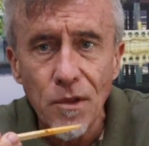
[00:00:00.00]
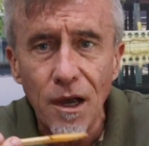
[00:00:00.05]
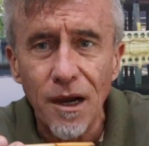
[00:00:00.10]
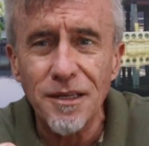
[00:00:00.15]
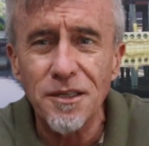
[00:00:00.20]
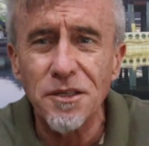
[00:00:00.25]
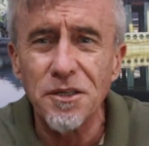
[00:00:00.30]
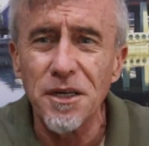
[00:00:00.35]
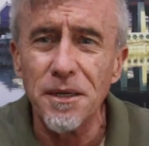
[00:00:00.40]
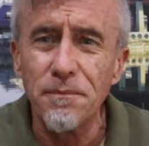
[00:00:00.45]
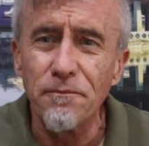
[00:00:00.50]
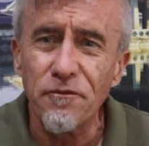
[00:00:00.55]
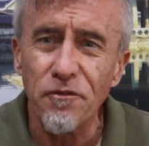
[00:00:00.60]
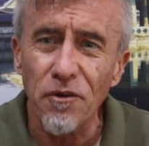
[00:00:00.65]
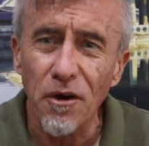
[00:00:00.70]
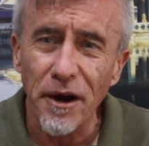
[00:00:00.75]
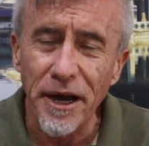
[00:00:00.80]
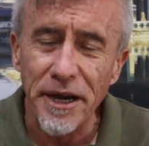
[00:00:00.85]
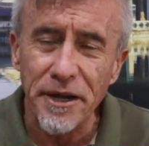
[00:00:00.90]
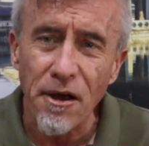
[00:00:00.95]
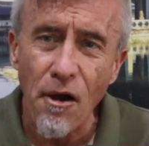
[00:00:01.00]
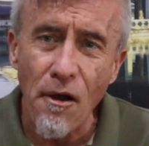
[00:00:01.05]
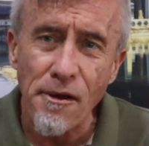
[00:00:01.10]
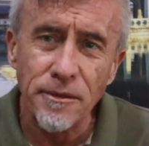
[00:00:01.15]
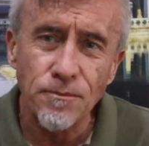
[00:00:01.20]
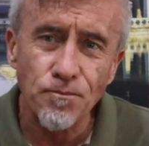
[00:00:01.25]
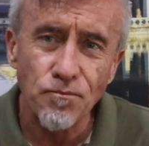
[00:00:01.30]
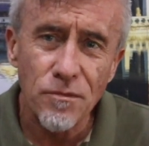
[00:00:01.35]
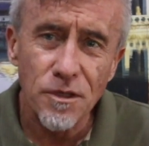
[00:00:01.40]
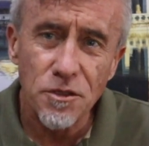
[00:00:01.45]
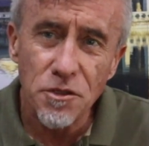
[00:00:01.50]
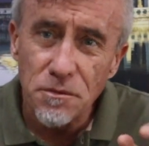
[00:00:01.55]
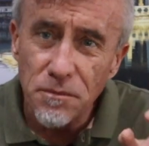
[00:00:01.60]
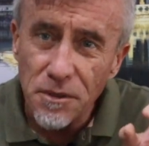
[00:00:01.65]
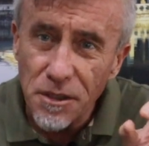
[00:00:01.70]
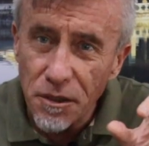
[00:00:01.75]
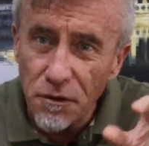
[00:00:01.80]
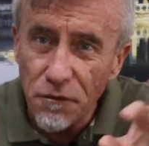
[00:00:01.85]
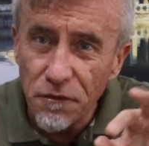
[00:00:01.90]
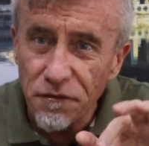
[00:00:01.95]
The deep fried
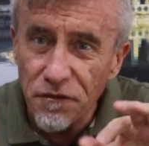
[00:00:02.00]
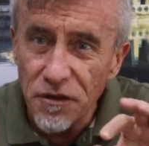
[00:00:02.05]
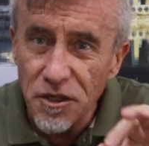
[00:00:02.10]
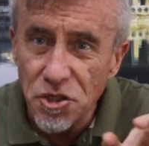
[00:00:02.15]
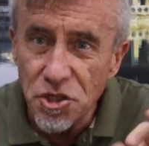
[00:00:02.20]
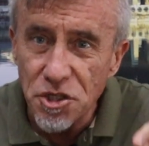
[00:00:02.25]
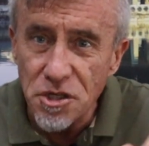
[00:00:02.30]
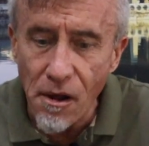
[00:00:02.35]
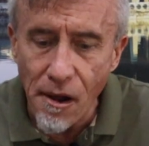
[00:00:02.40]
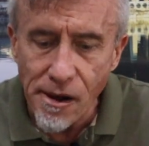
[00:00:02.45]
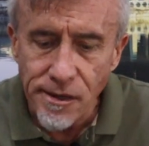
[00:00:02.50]
little fish.